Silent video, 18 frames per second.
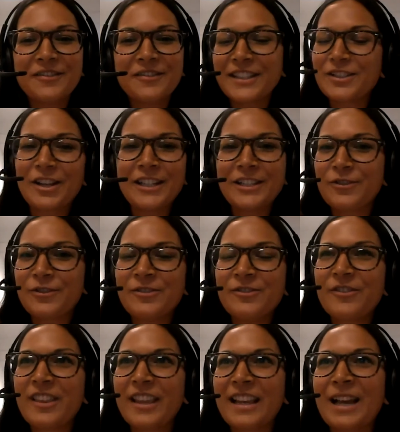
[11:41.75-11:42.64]
I
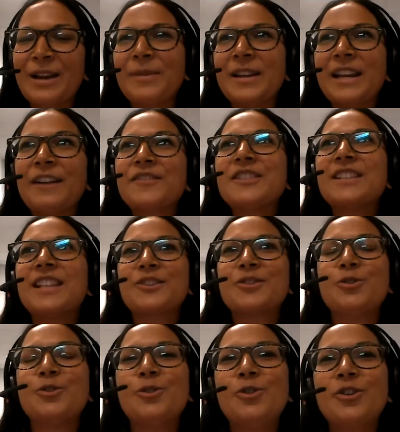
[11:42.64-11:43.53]
didn't think, after that
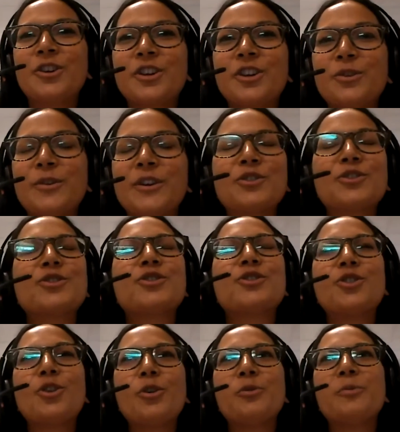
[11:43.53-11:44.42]
talk, I got
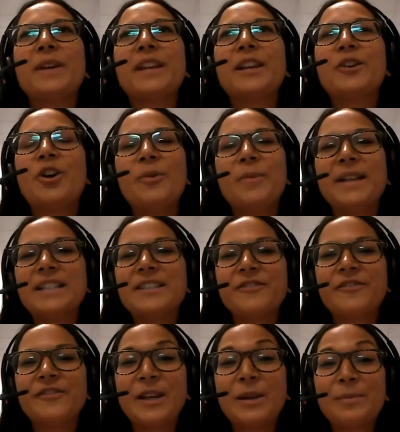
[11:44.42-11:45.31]
so many comments
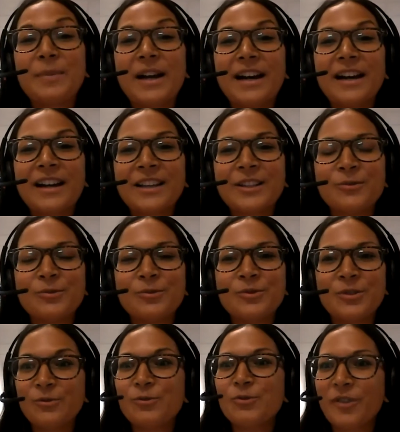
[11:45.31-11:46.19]
and feedback. It was
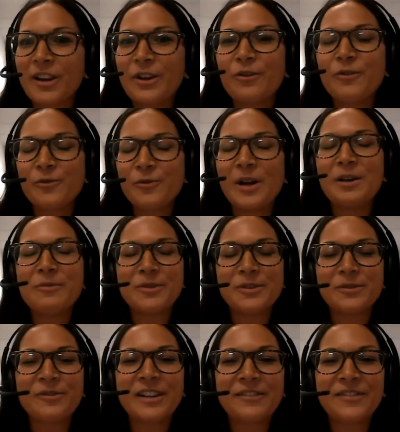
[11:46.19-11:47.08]
really overwhelming.
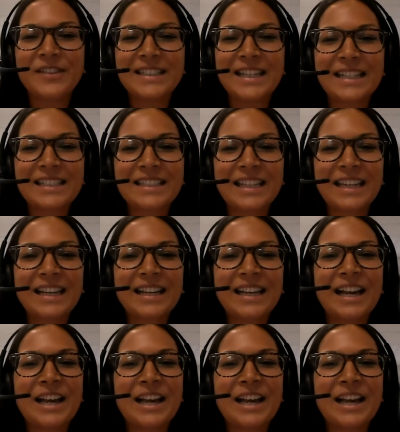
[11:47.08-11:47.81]
It was really fantastic.